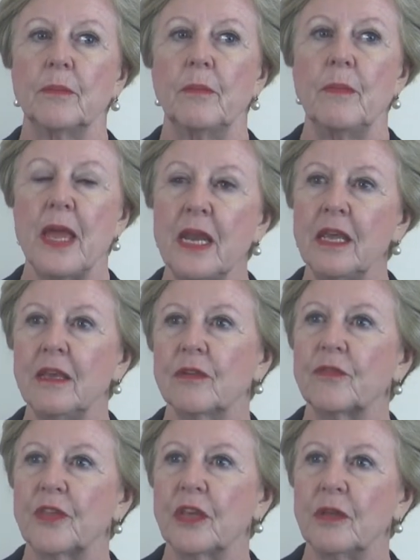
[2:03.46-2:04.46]
many
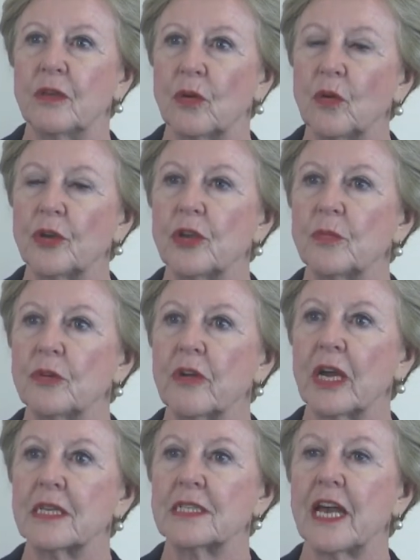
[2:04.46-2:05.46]
of the core human
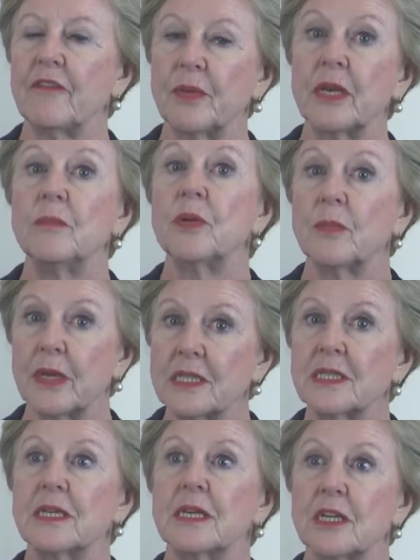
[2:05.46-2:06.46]
rights have been
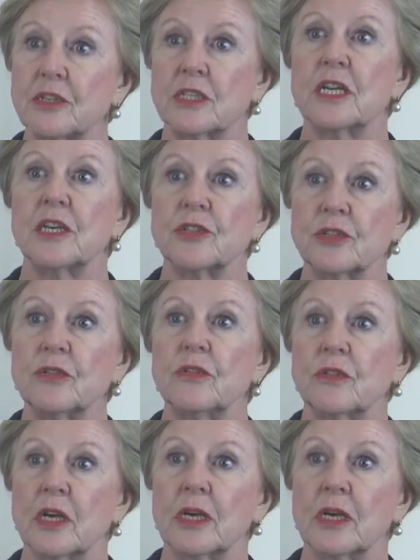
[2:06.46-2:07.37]
implemented in legislation